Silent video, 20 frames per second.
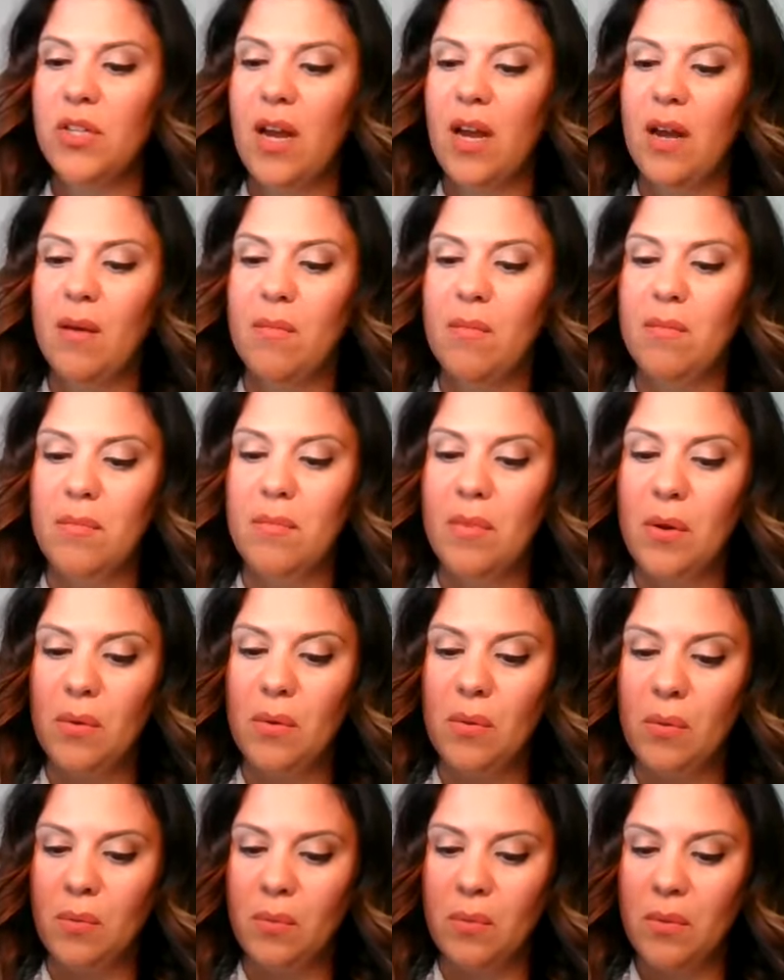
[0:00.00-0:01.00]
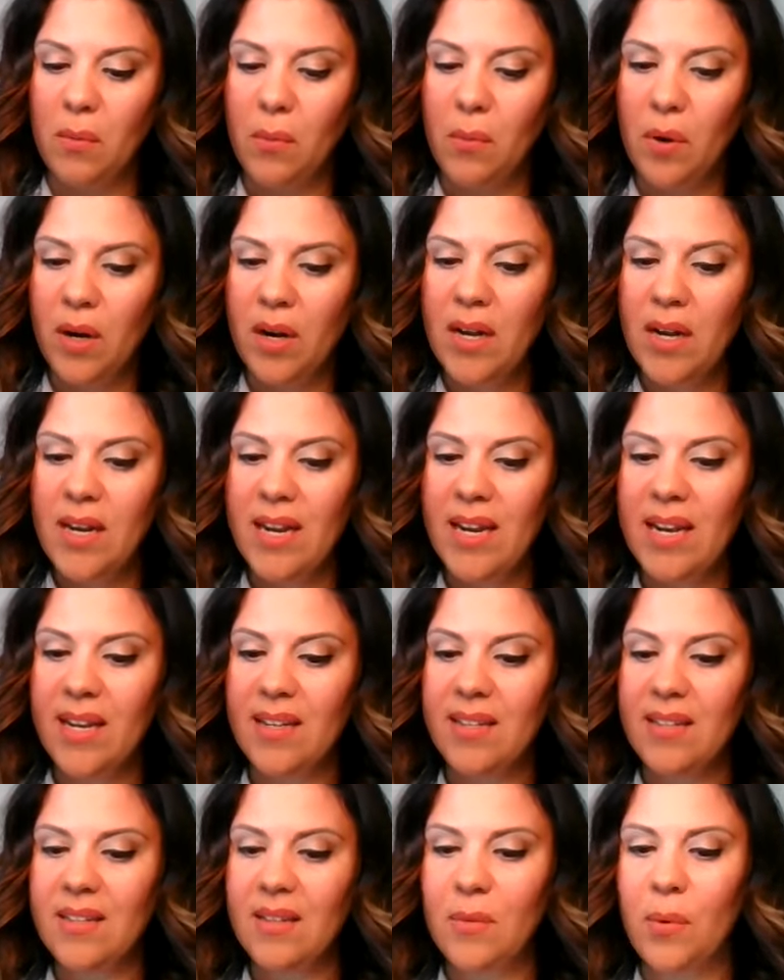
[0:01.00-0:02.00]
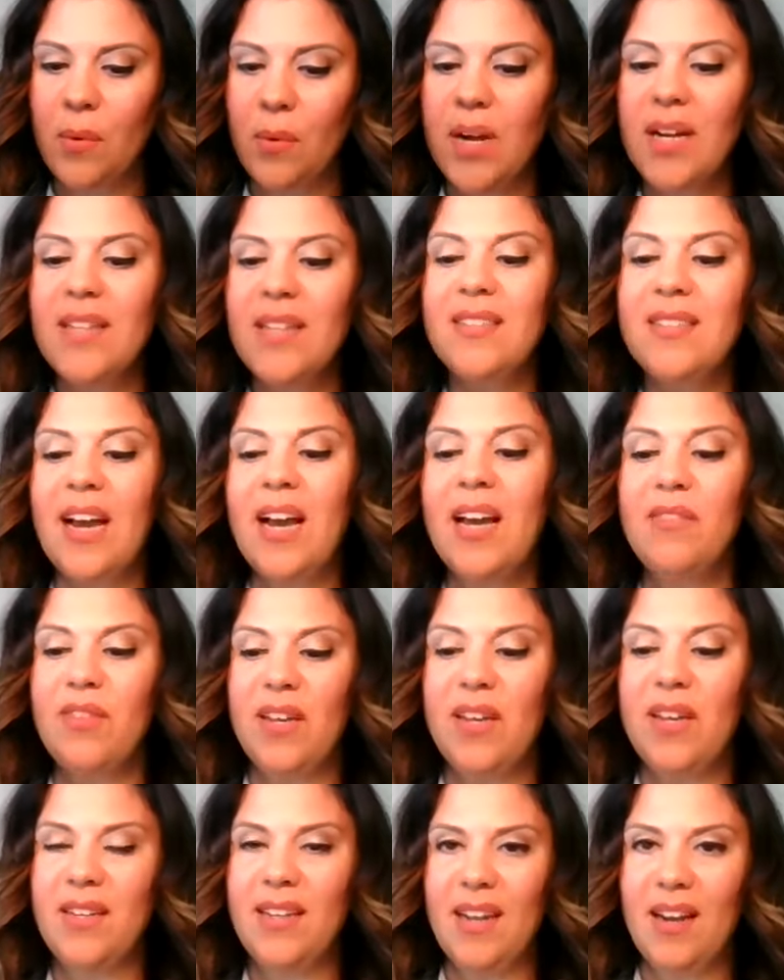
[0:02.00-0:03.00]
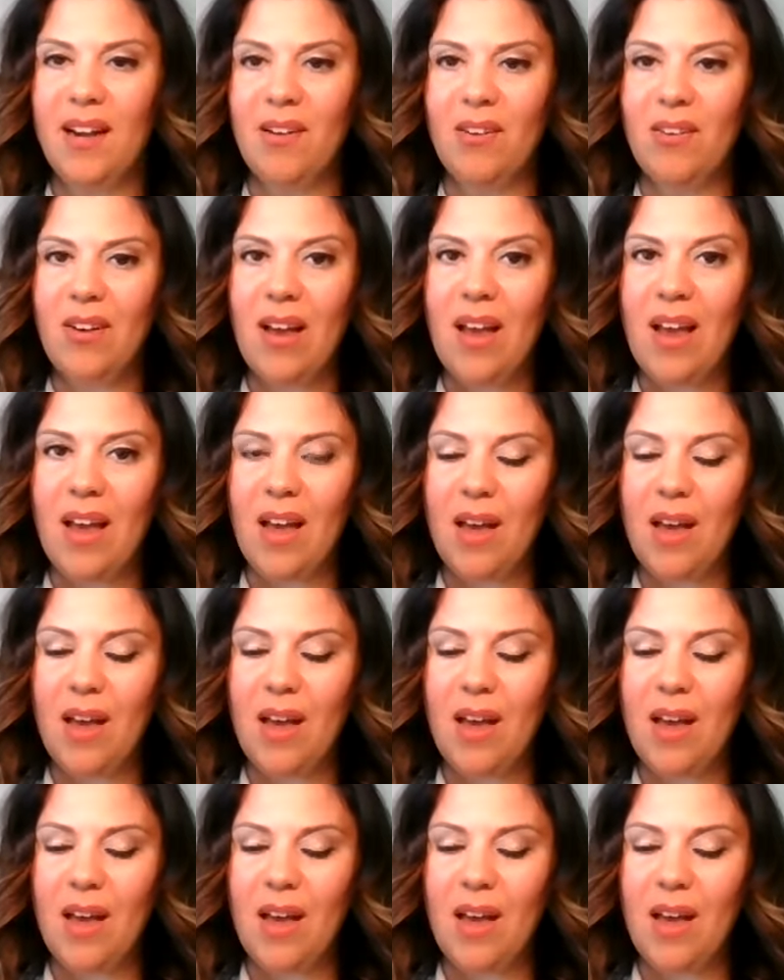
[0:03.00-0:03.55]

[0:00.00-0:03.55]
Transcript: We're gonna dive in now.